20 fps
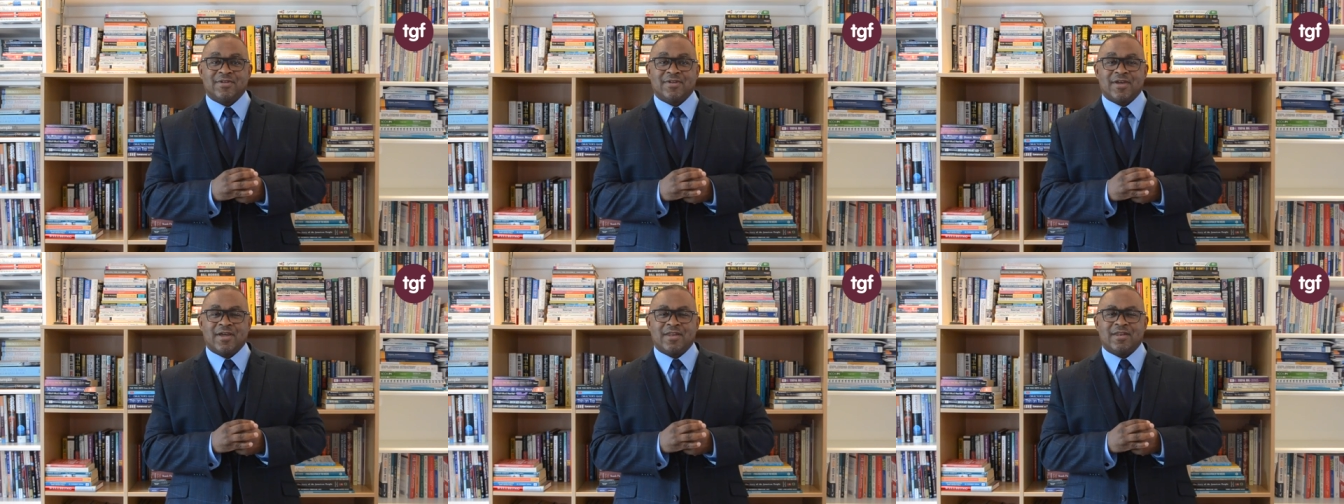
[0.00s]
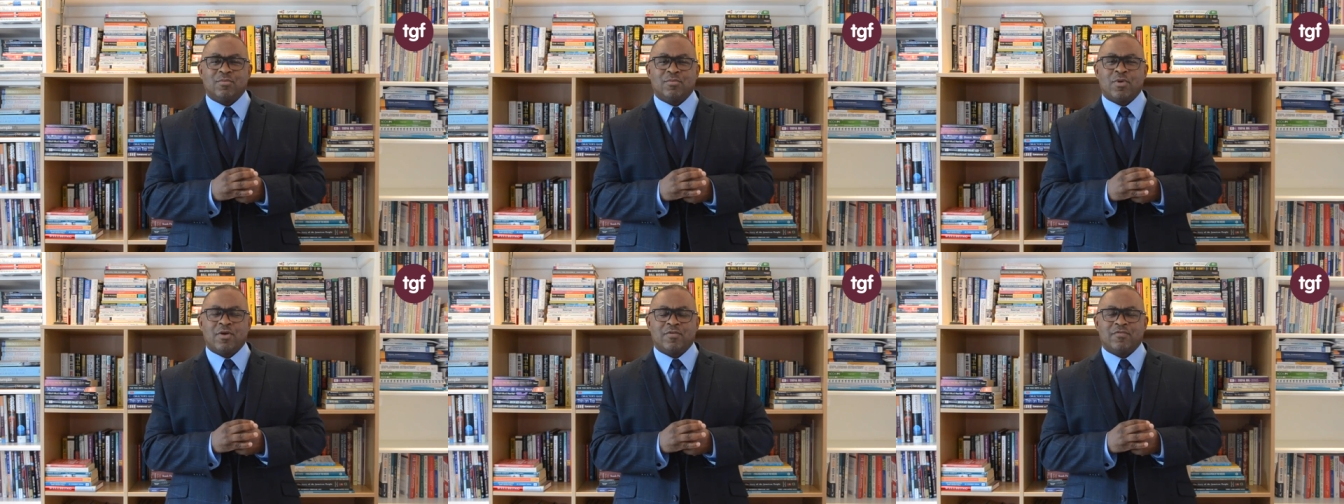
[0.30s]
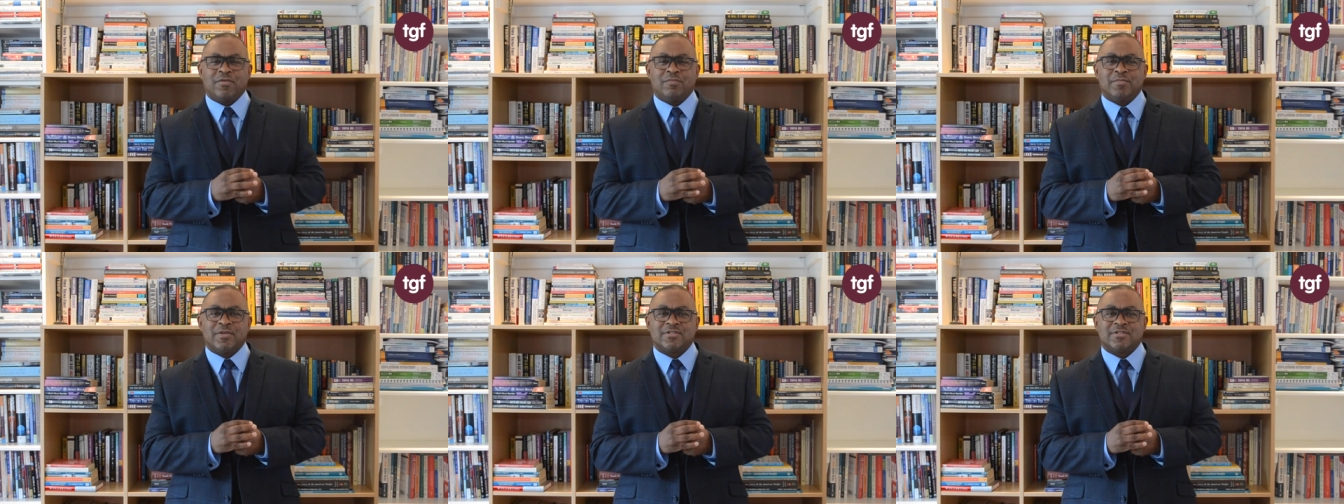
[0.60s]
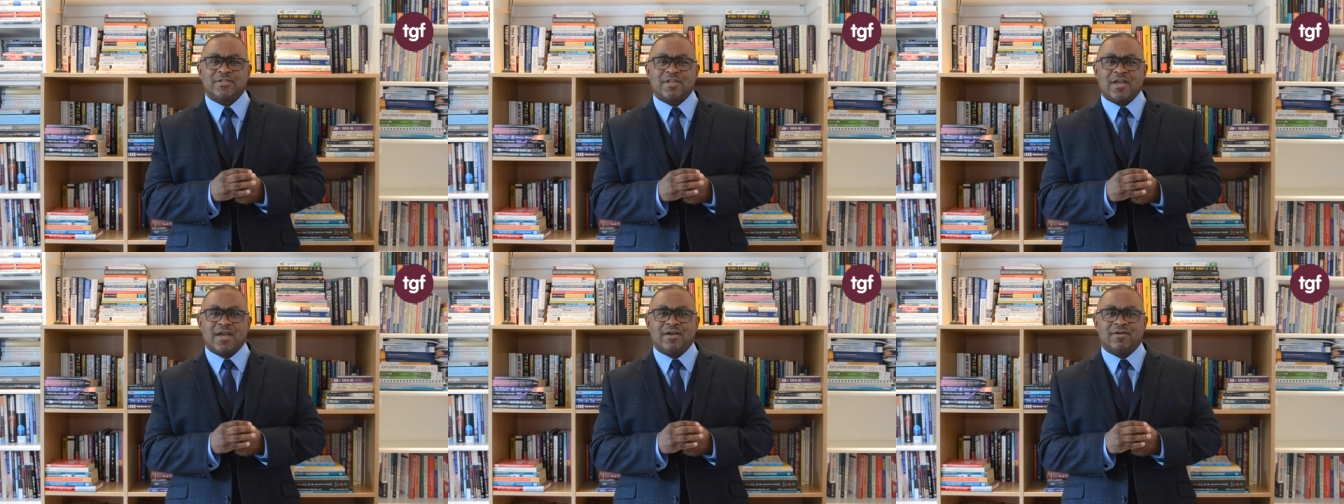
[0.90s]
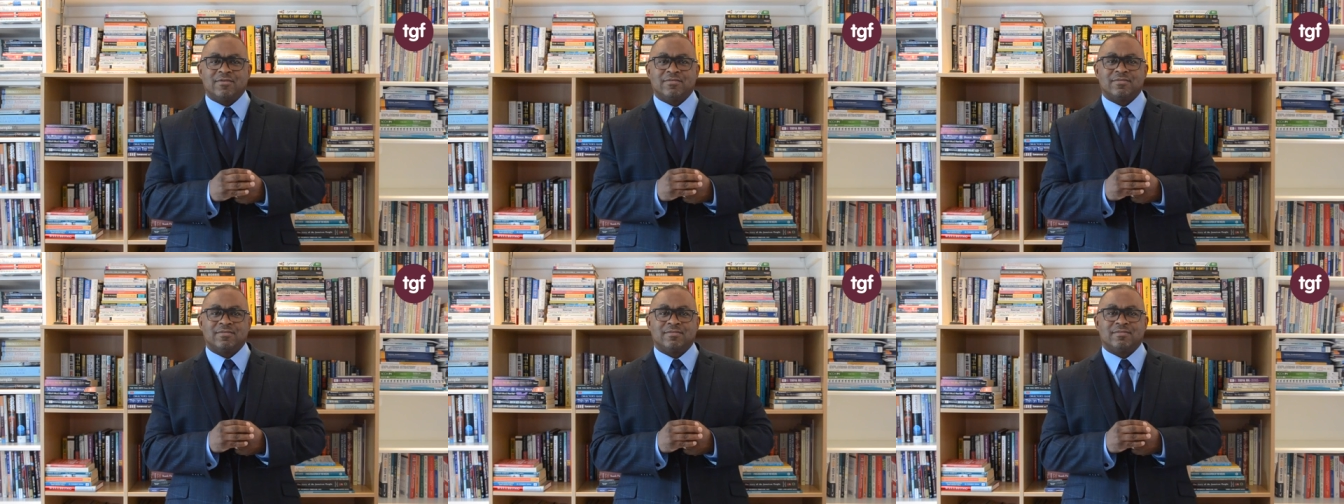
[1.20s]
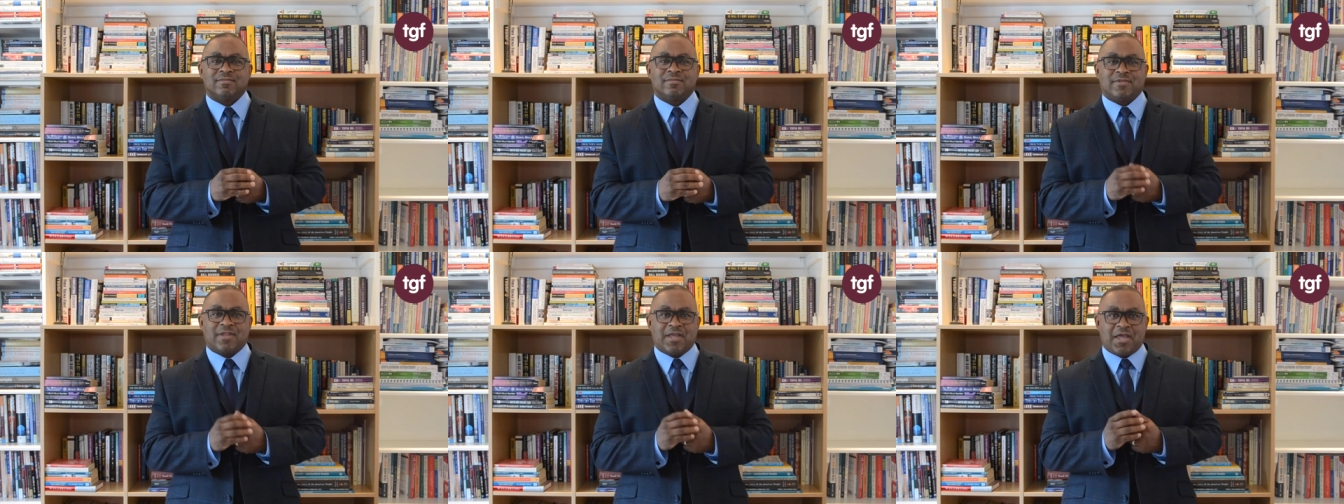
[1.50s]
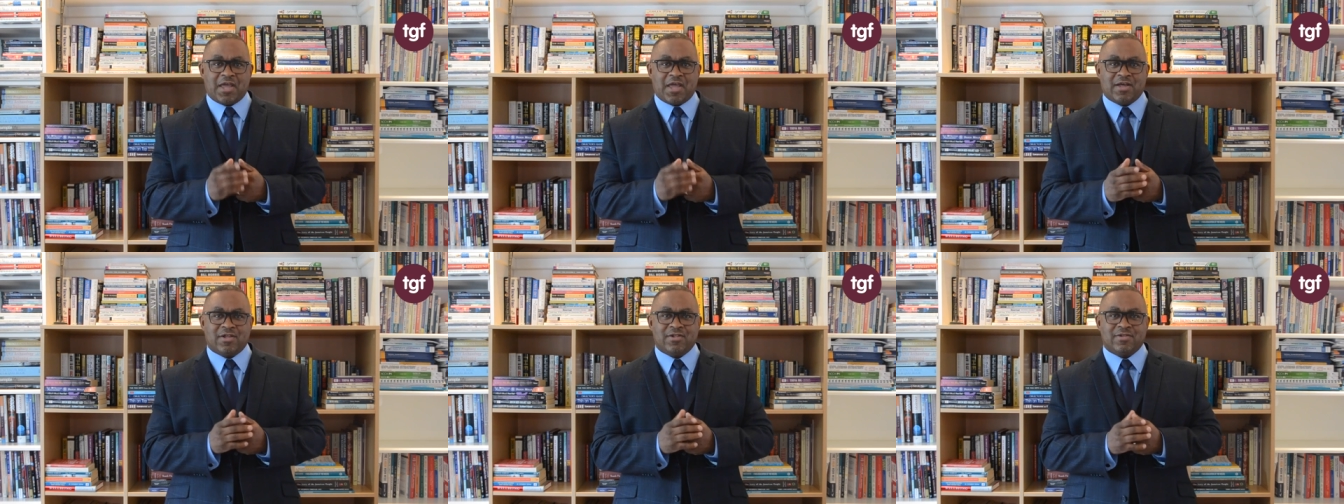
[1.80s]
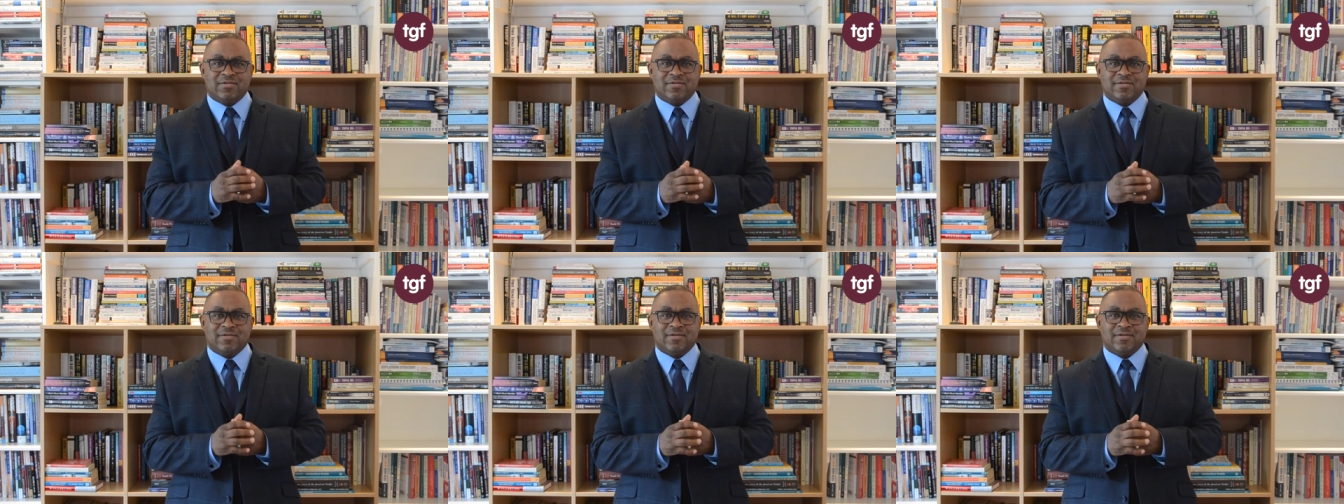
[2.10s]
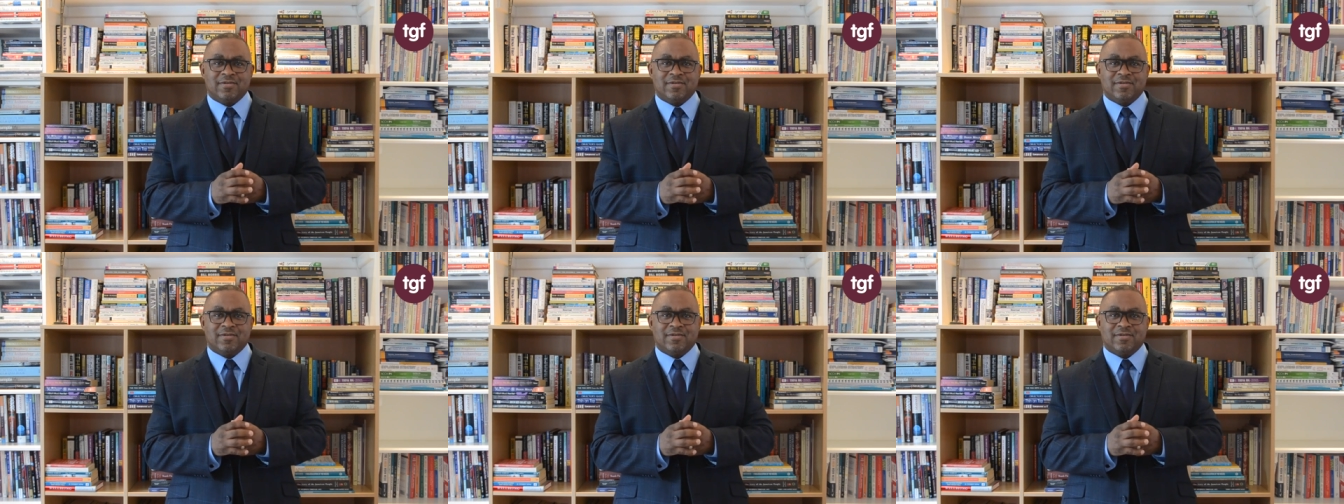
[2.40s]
And then what have we missed out? The L,